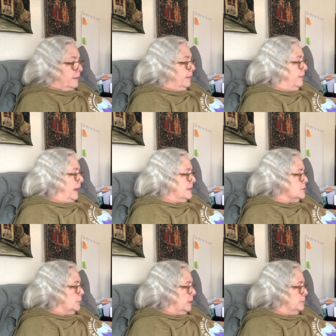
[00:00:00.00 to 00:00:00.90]

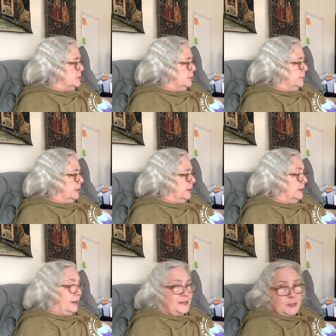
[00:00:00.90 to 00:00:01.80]
that's what I'm doing.
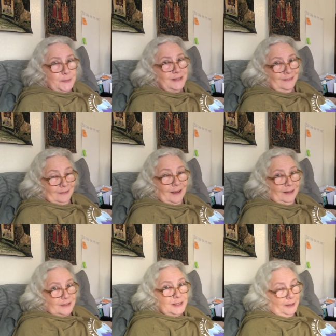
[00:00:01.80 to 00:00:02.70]
And I spend a lot
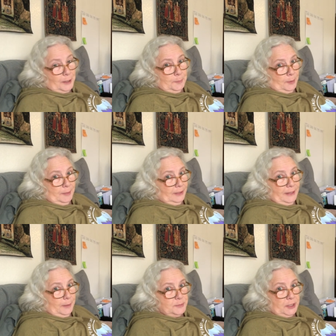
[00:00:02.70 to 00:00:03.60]
of time on my
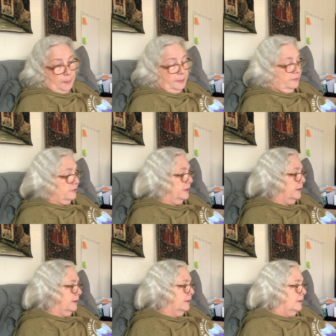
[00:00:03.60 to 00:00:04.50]
laptop every
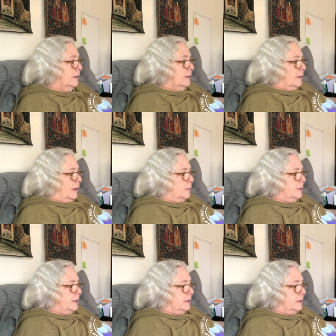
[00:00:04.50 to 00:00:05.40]
day. I
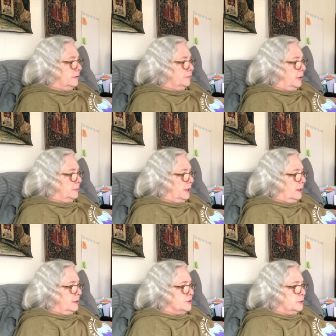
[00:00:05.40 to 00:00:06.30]
mean, if I'm
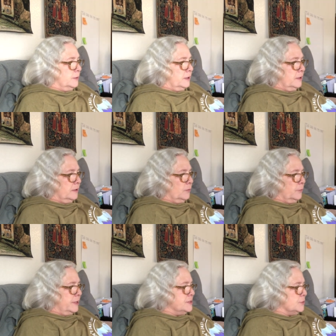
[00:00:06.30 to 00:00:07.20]
not doing
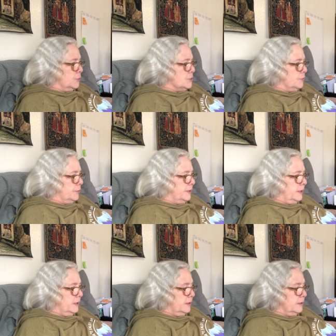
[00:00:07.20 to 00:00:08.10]
research for
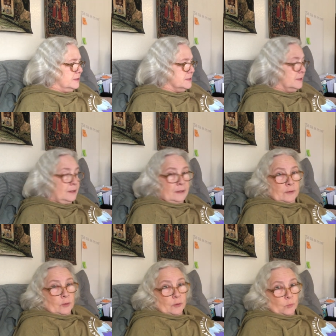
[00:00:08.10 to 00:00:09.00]
things
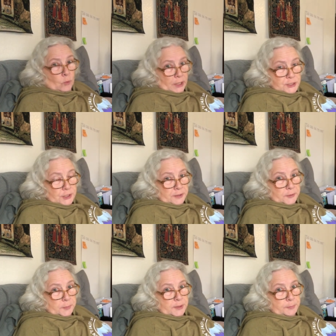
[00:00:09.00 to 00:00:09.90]
or watching
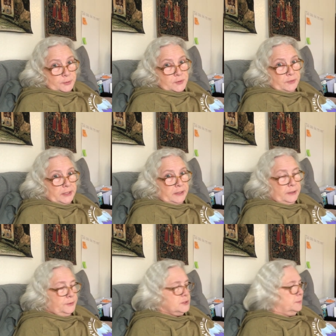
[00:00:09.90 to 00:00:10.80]
other people's
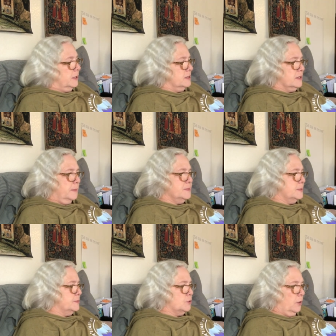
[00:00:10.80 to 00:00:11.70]
videos because I'm
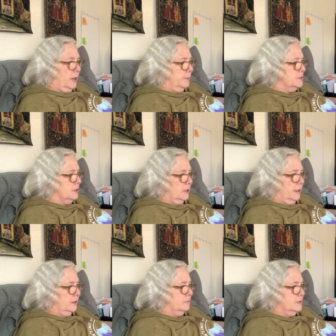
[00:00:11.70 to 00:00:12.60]
subscribed to
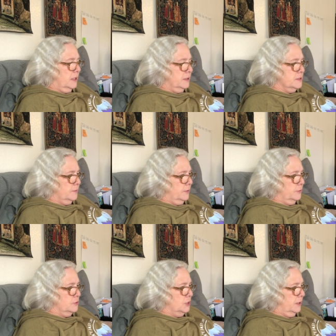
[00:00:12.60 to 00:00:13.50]
like tons of
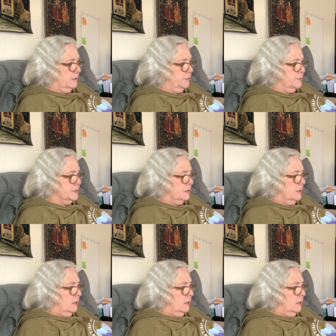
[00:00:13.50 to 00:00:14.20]
other channels